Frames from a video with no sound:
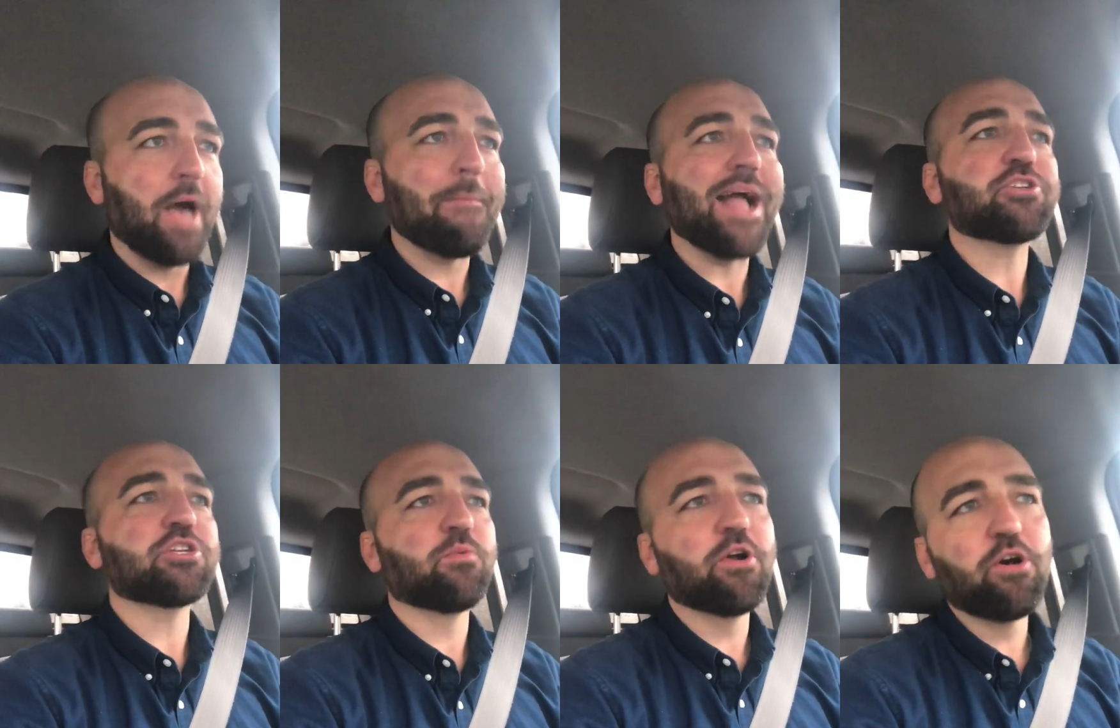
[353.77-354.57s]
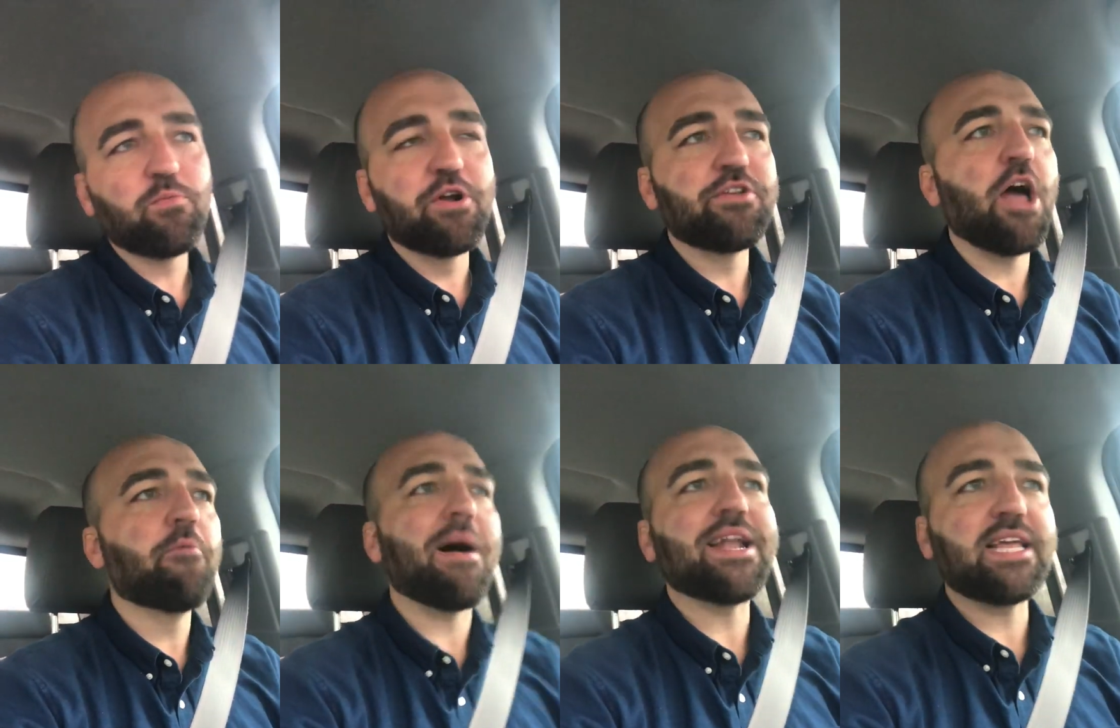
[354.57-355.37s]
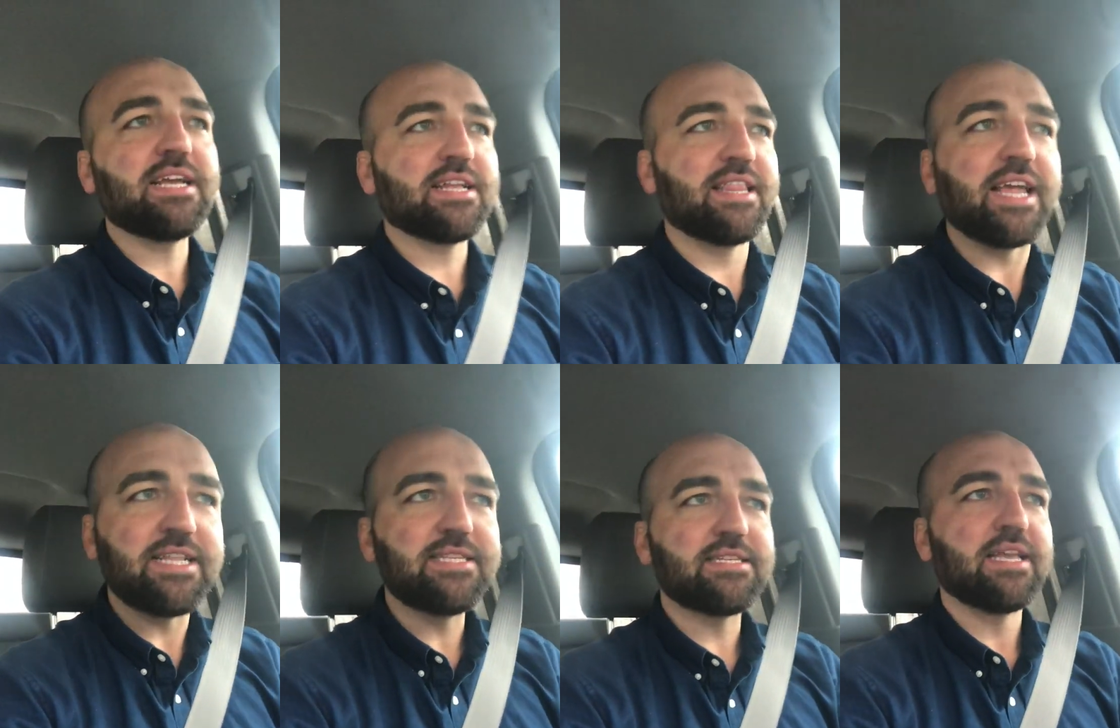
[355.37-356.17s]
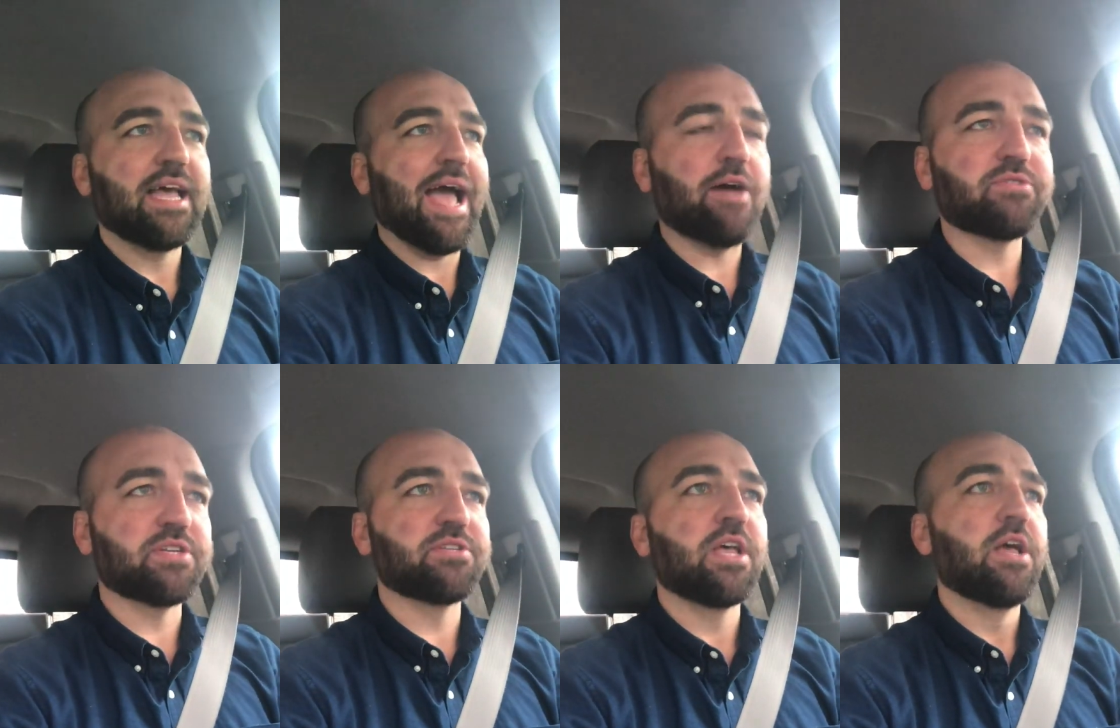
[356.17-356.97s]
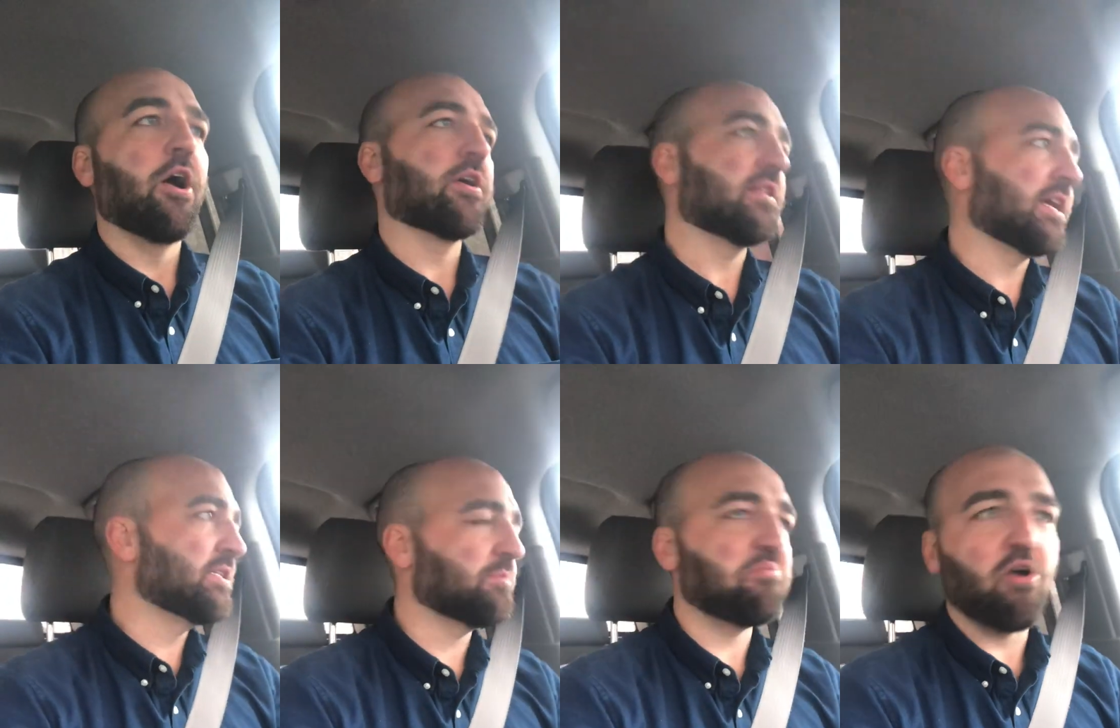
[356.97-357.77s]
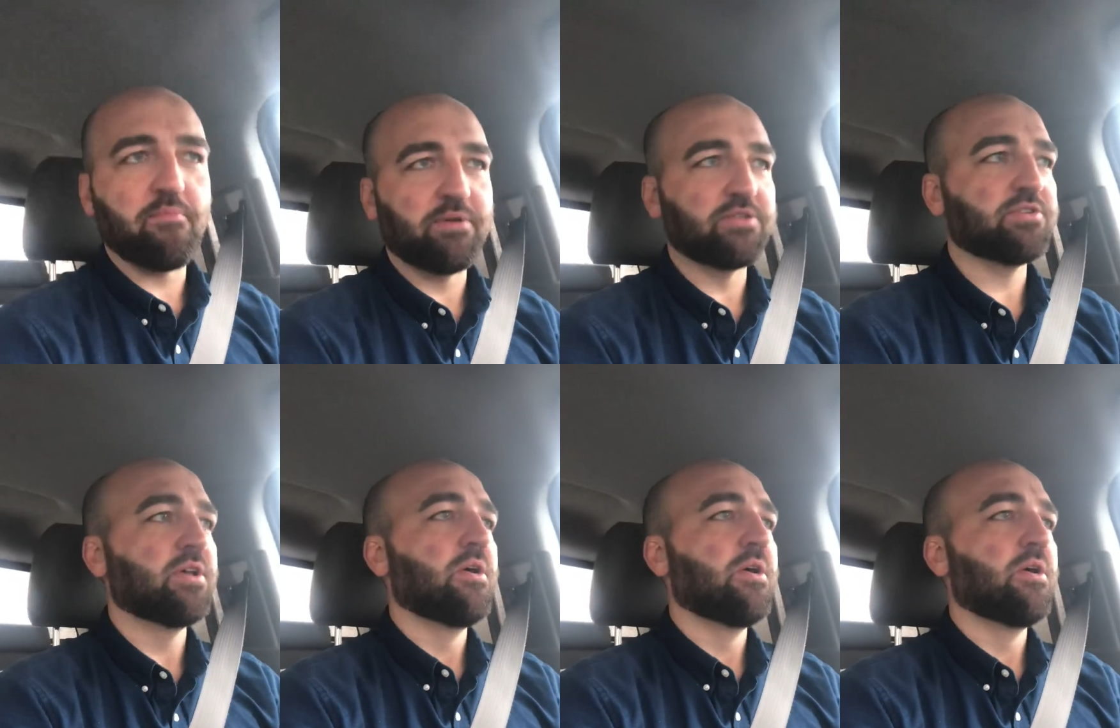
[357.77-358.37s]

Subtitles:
Imagine a world where nobody cleans houses or cleans apartments.